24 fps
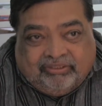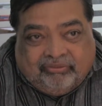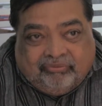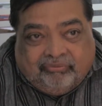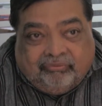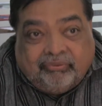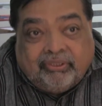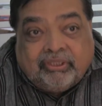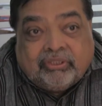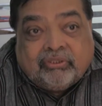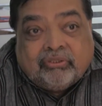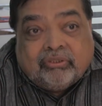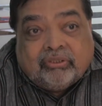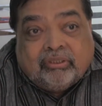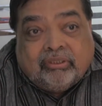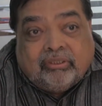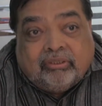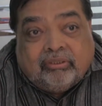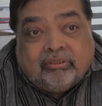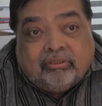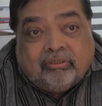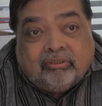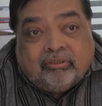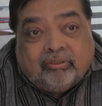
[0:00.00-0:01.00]
which
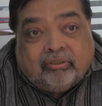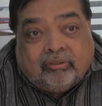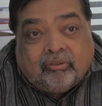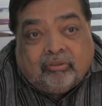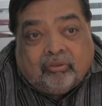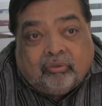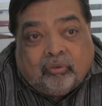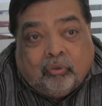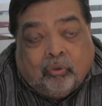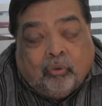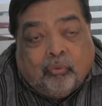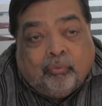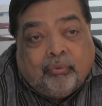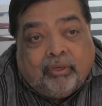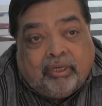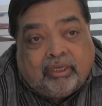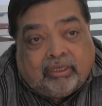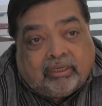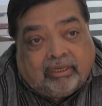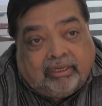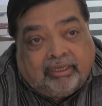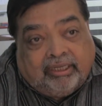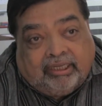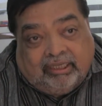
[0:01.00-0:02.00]

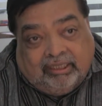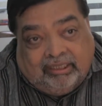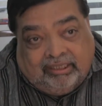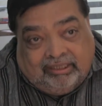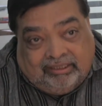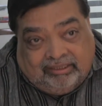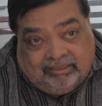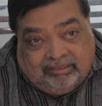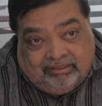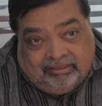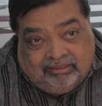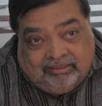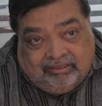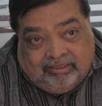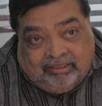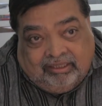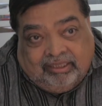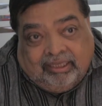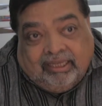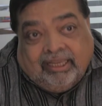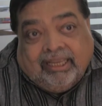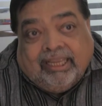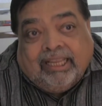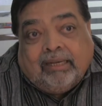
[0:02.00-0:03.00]
overtly
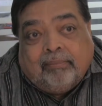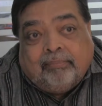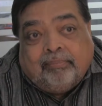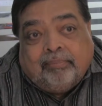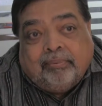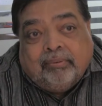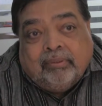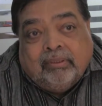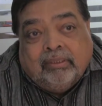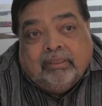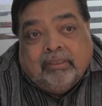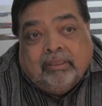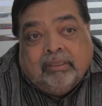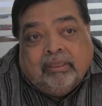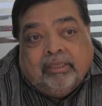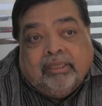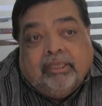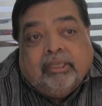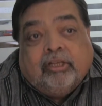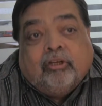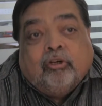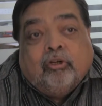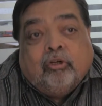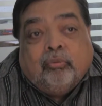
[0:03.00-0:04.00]
help
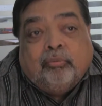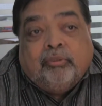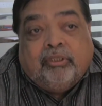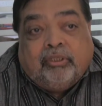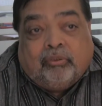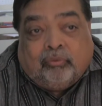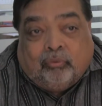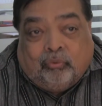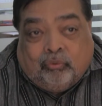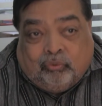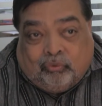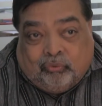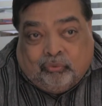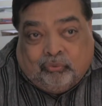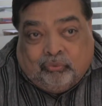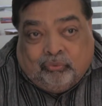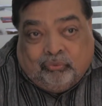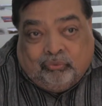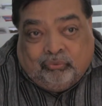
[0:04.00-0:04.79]
economy to grow,